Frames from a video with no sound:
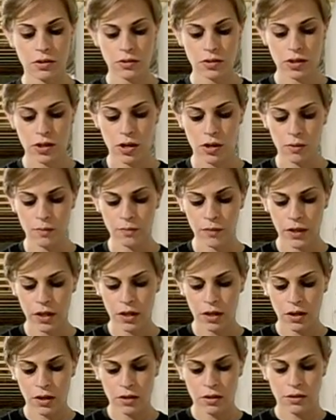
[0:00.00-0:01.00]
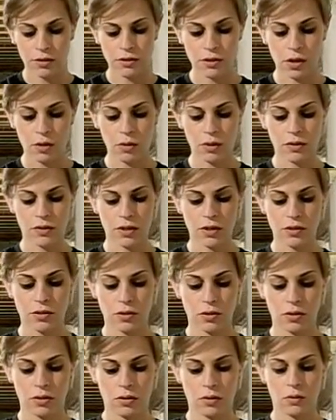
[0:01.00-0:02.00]
So, start with, these
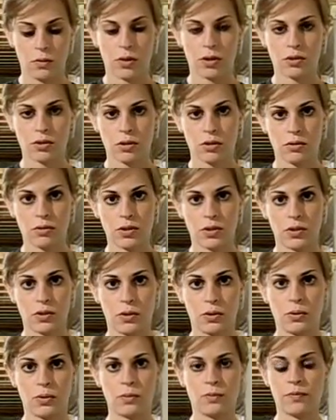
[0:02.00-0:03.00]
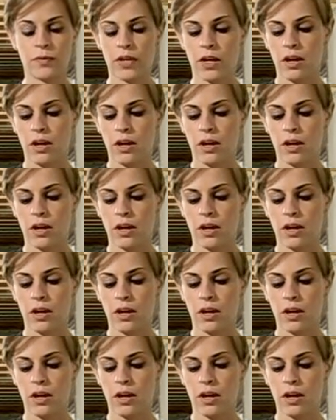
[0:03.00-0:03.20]
are Witter's Ghost 2.